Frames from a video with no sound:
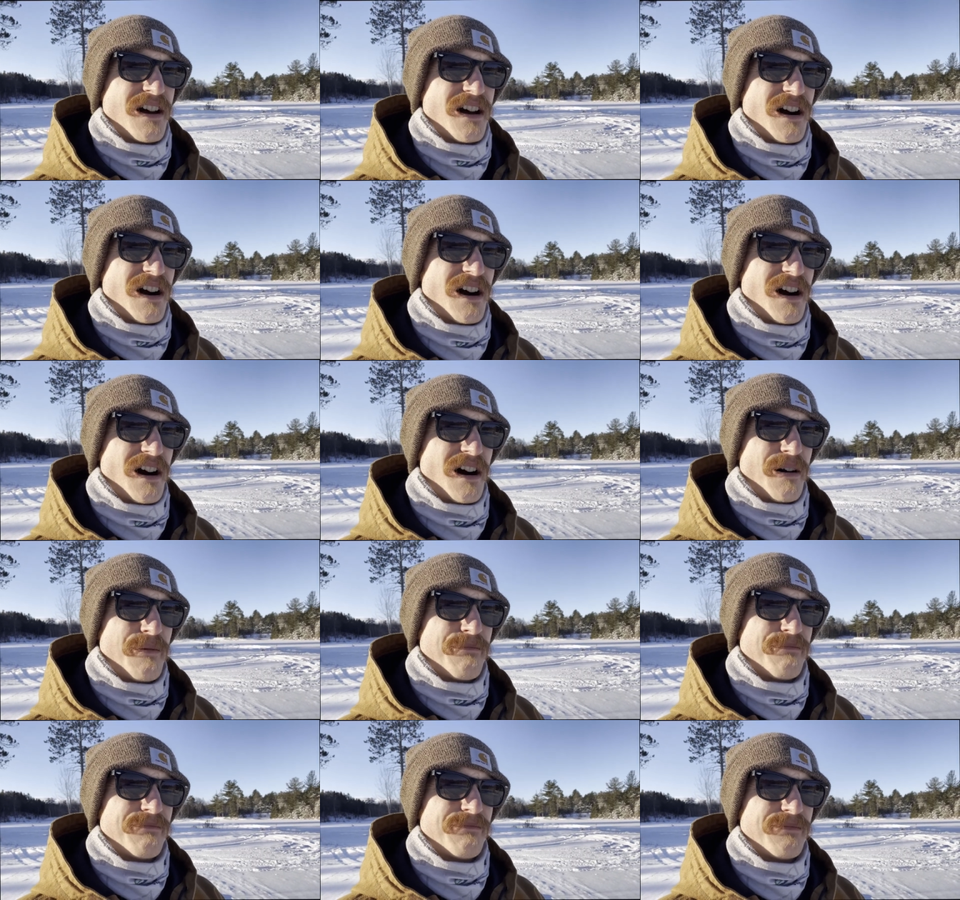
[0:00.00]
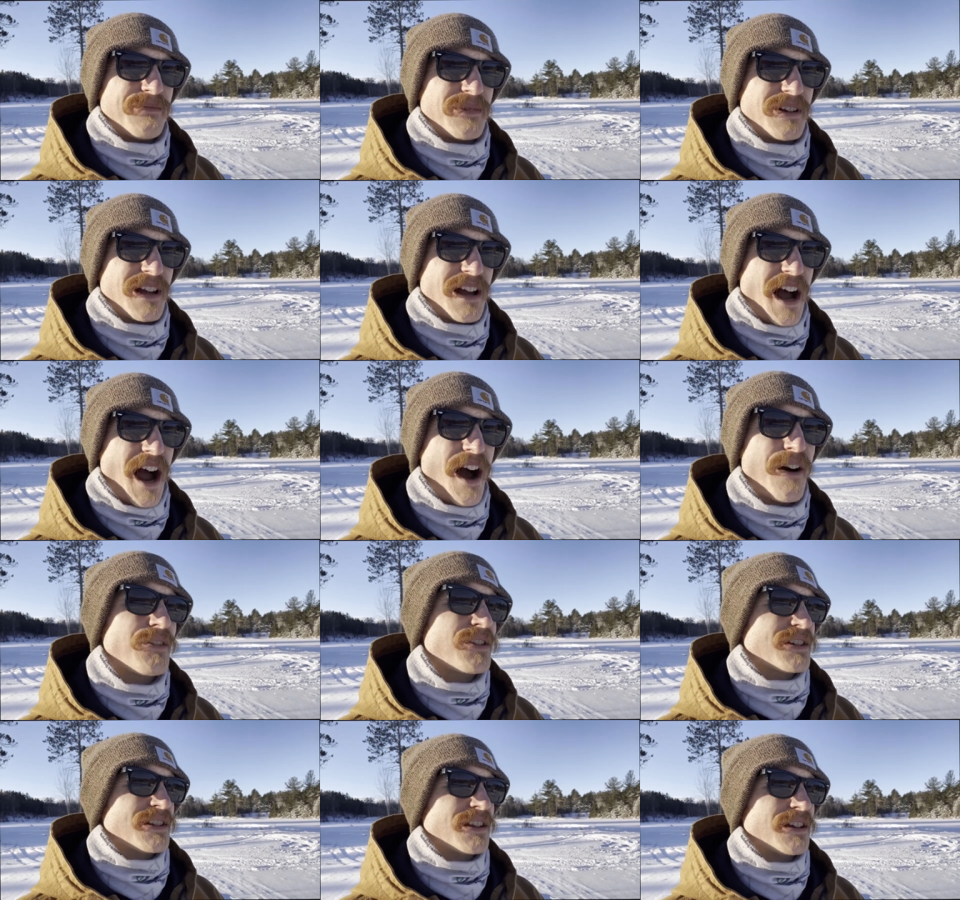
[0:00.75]
Um,
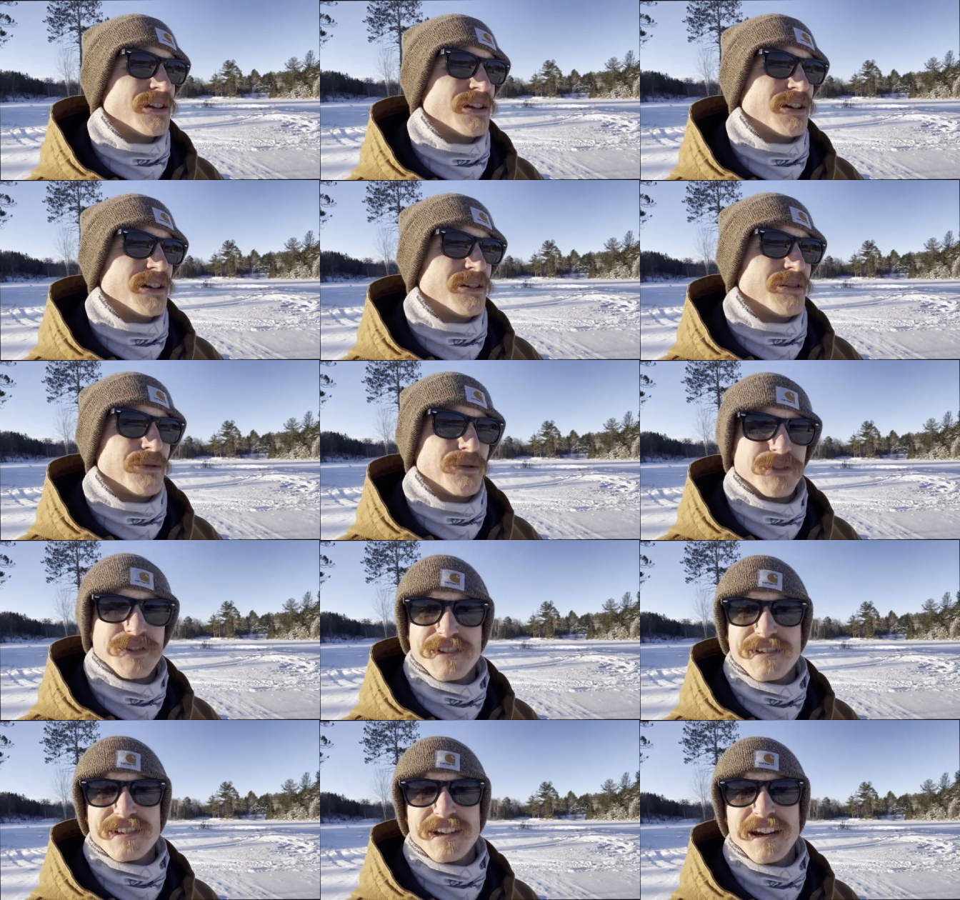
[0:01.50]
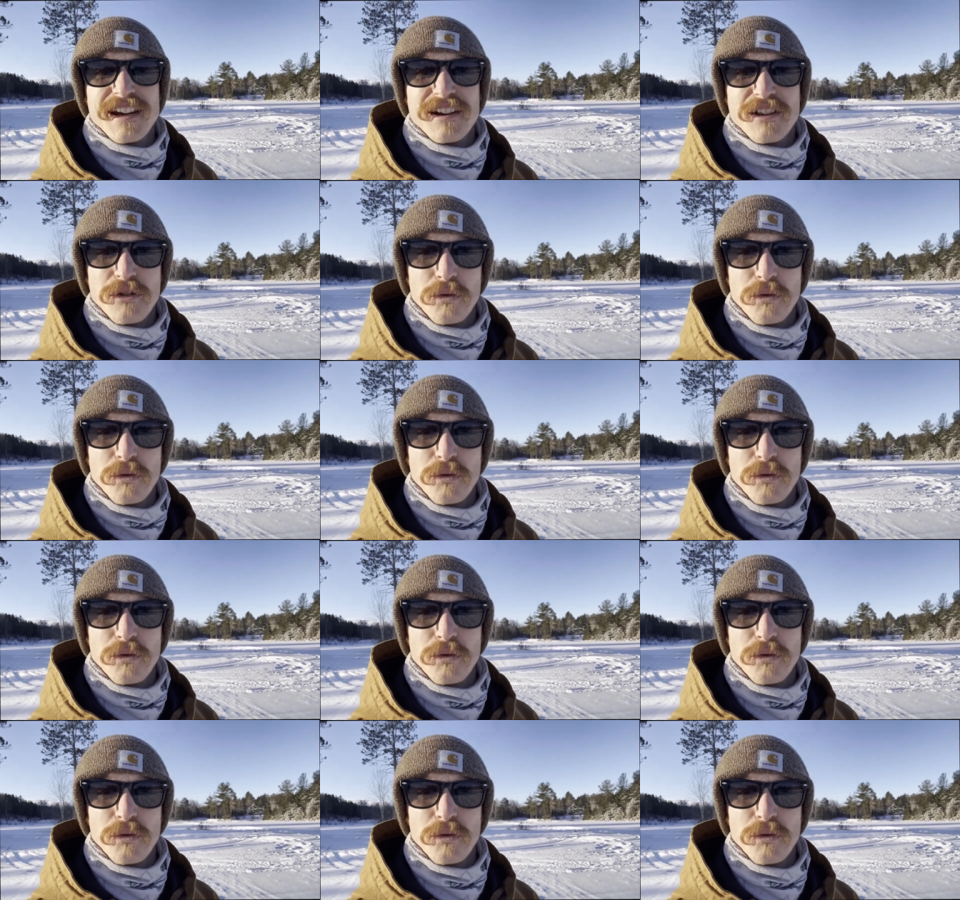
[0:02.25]
obviously, with the state of the